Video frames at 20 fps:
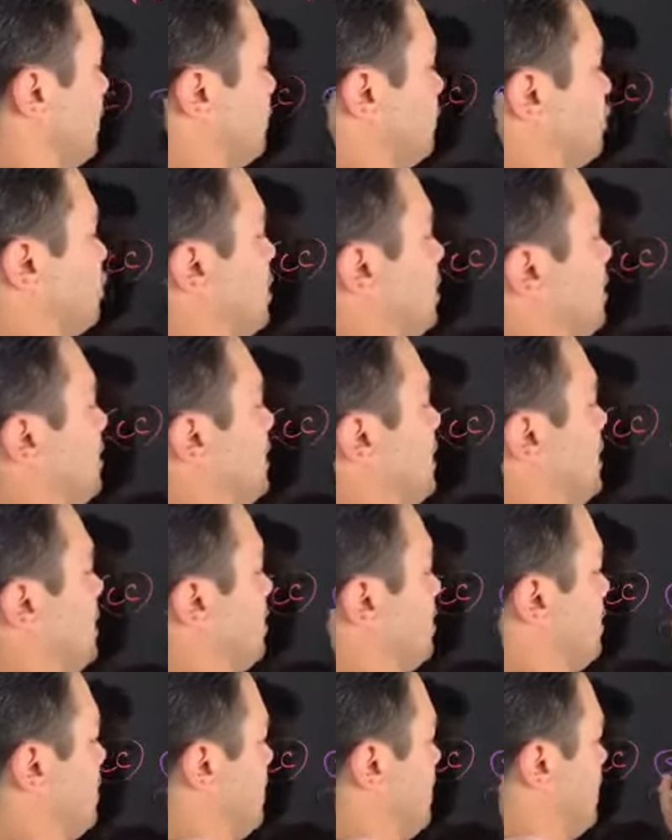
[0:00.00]
share
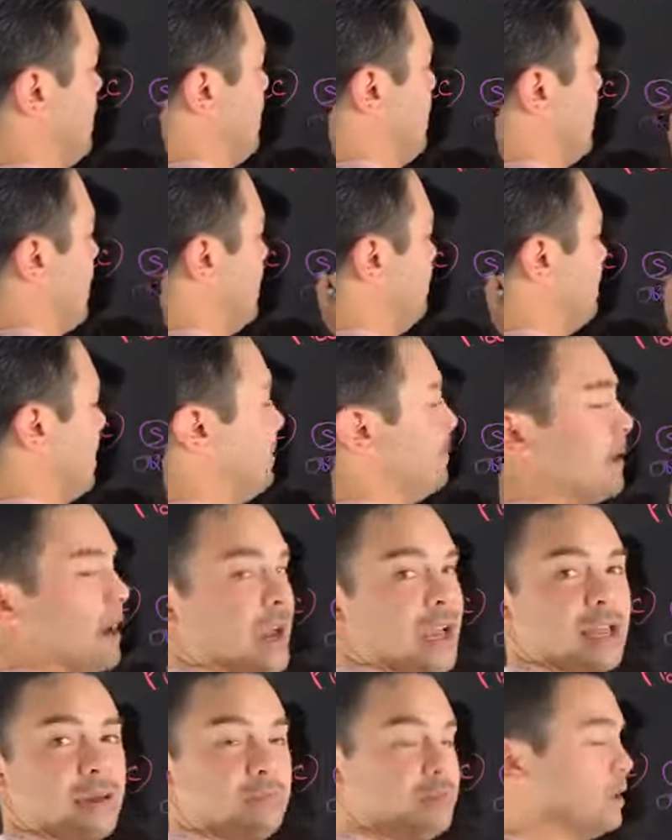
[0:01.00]
here. And maybe I
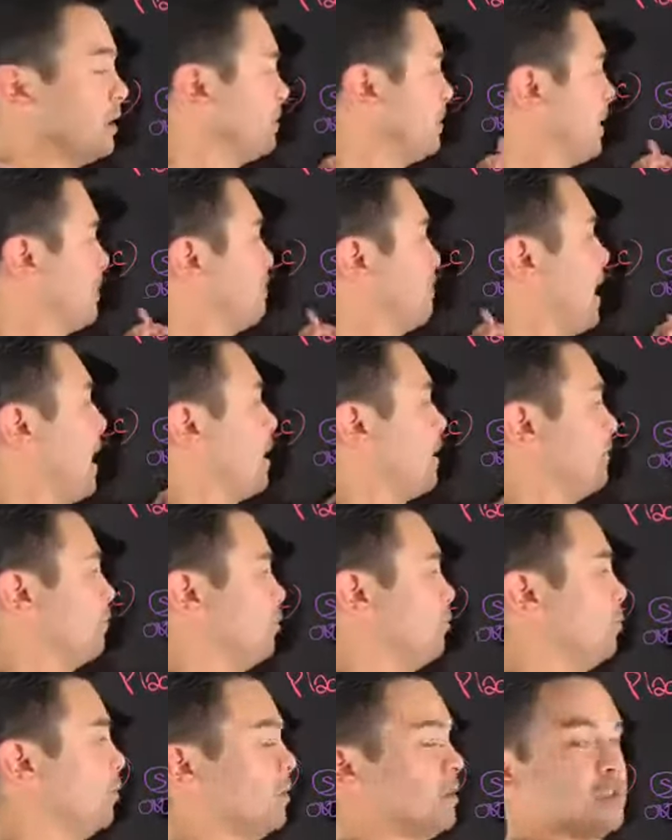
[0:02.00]
can build my power of 3
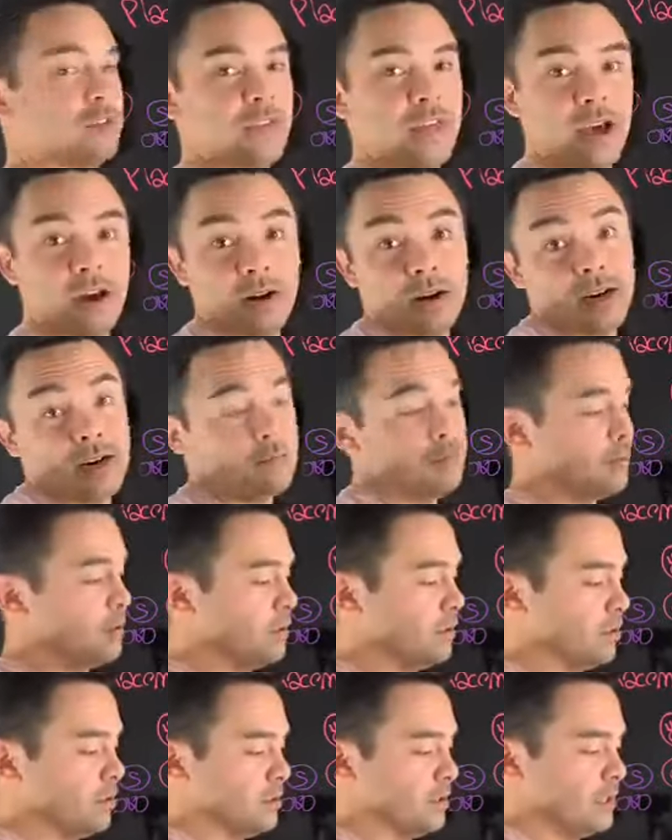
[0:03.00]
bonus without any
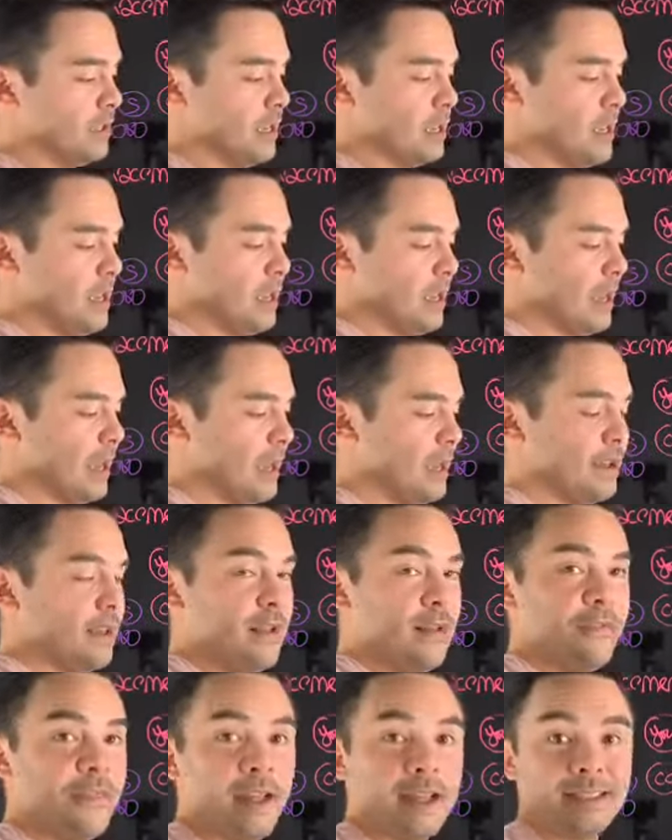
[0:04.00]
builders. Okay,
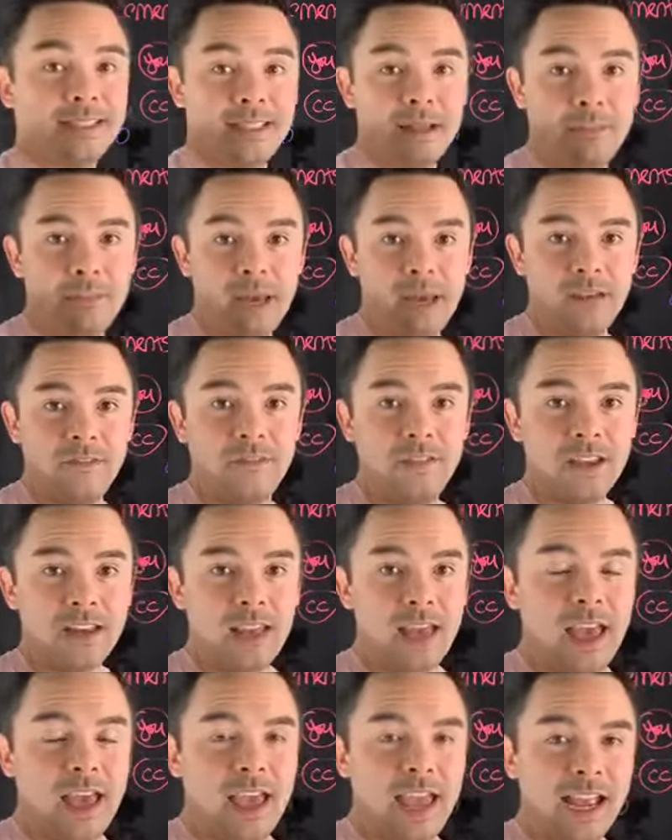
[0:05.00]
that's the benefit.
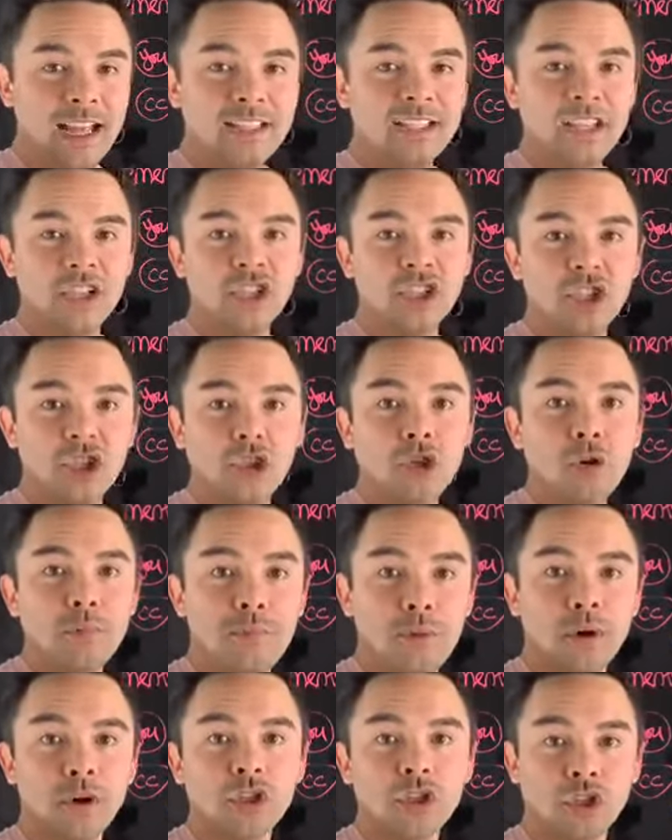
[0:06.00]
It's a
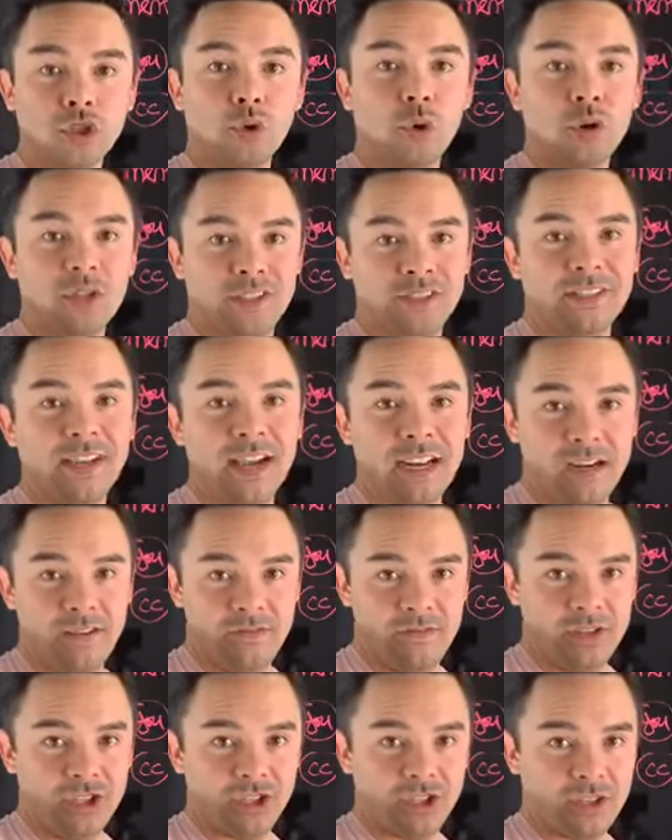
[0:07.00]
super short-sighted
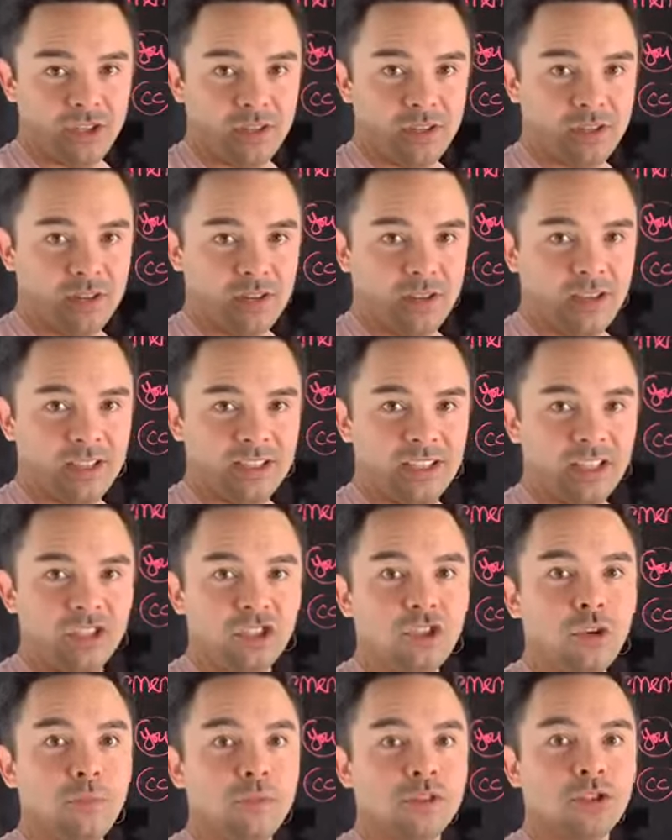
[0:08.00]
vision. It's a
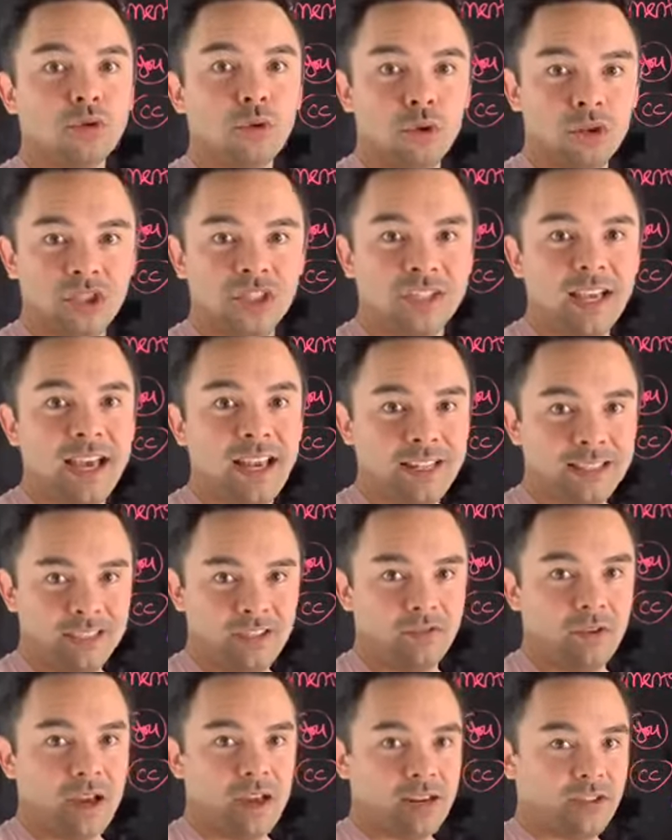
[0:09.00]
super short-sighted
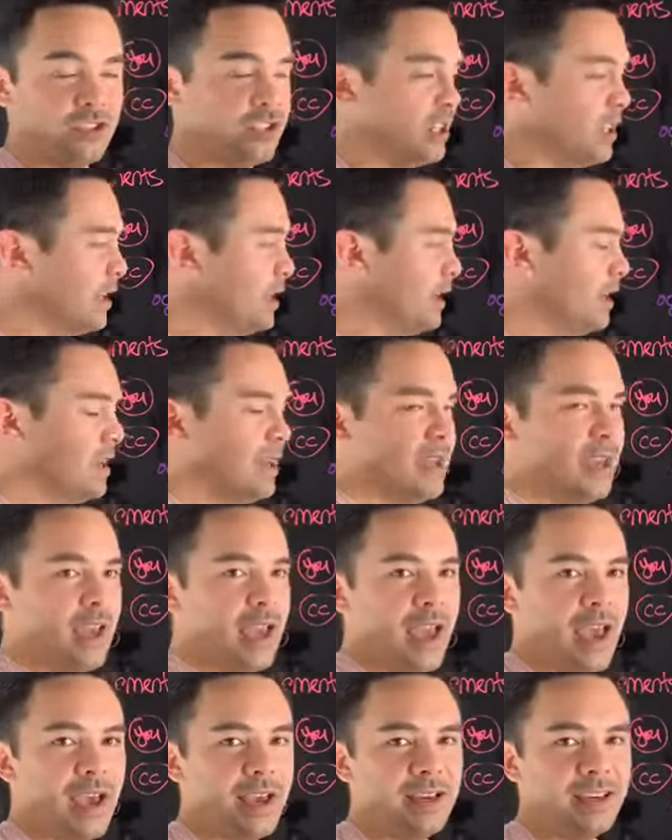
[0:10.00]
strategy.
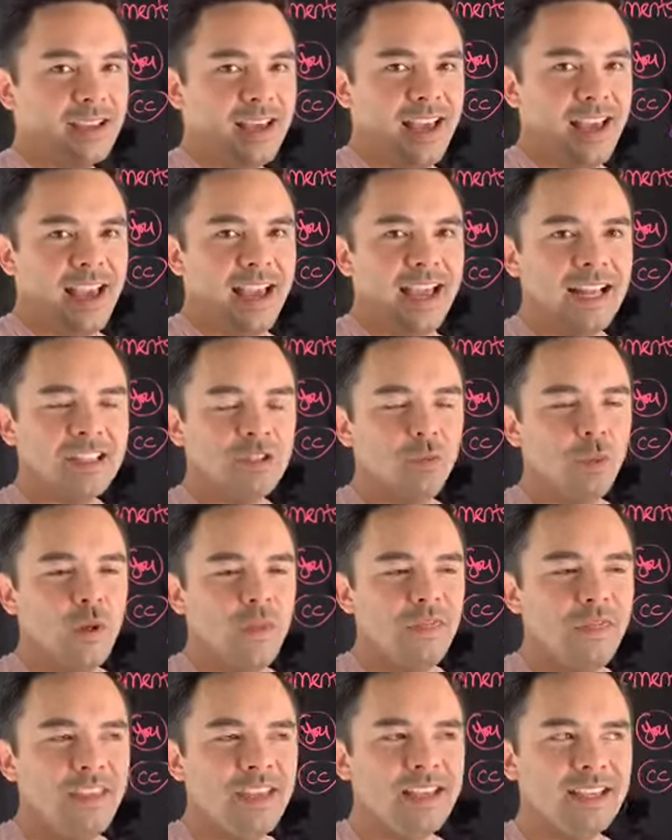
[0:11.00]
And it's
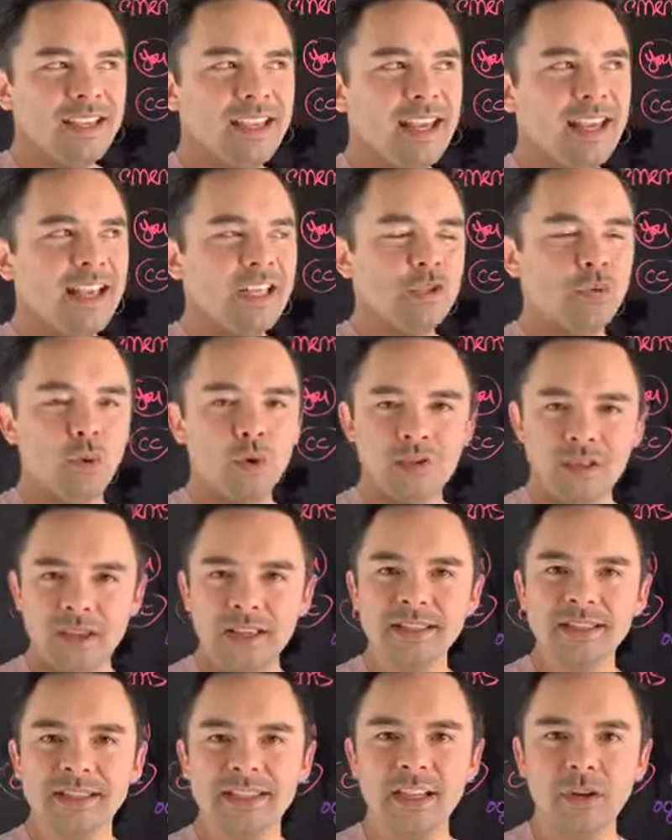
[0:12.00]
one that is worth
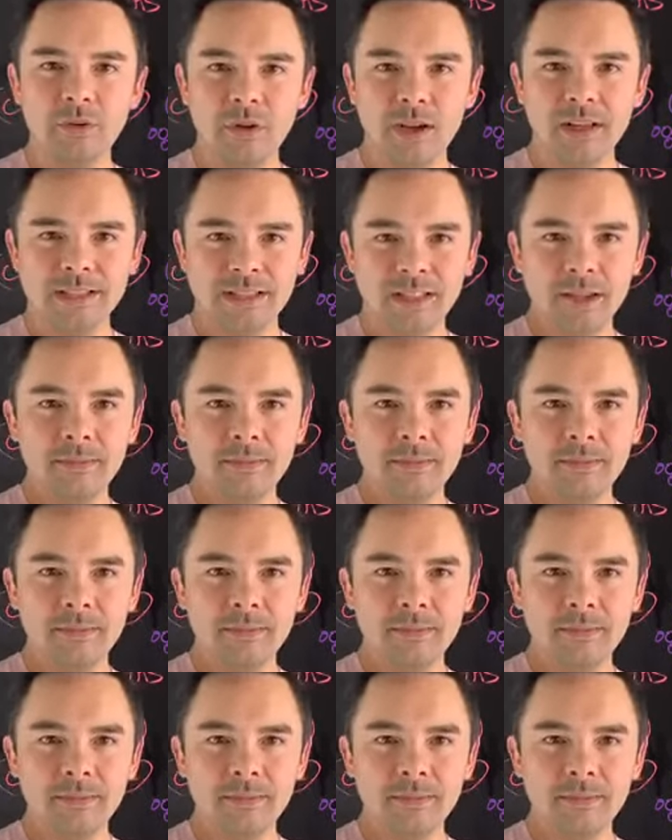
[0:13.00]
considering in some